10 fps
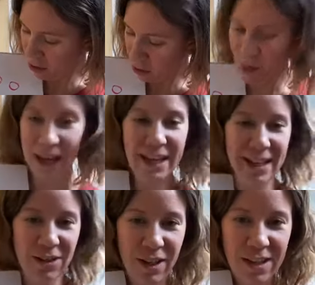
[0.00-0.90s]
2,
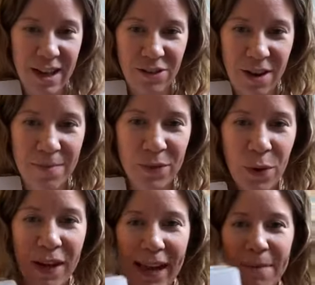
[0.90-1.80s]
etc., etc.
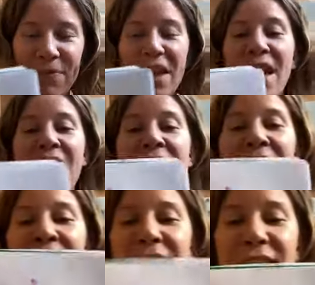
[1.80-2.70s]
Okay?
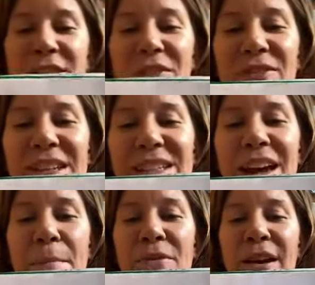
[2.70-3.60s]
So in this
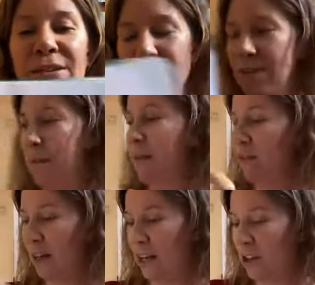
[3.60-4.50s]
type of let me
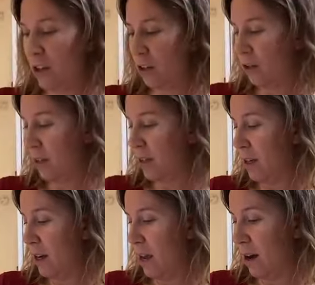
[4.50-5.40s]
finish it so it's
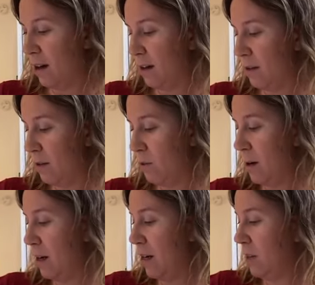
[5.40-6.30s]
clear.
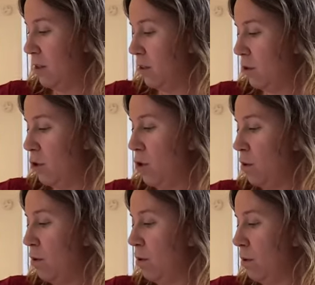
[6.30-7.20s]
1,
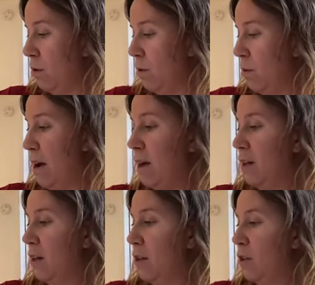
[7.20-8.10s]
2,
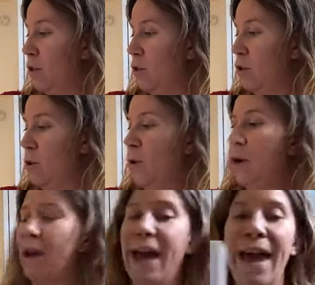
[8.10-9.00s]
1, 2.
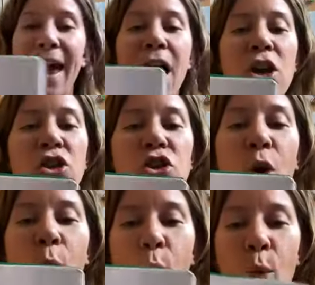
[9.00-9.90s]
Okay.
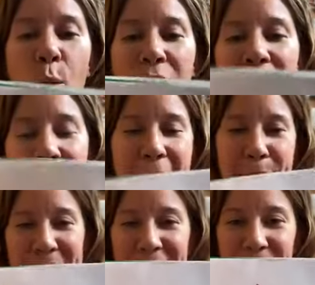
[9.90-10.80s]
So what
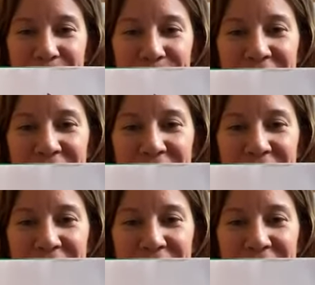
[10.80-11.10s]
happened?